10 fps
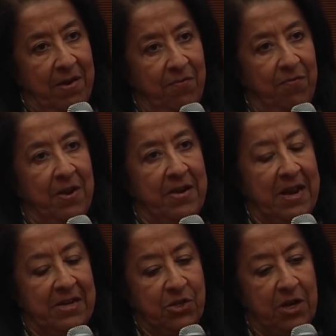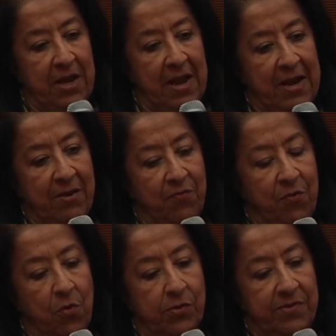financially, and of
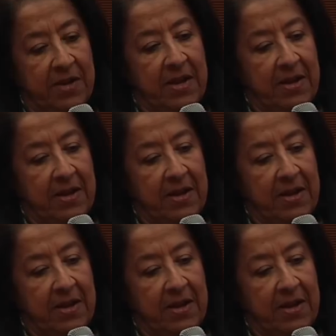course,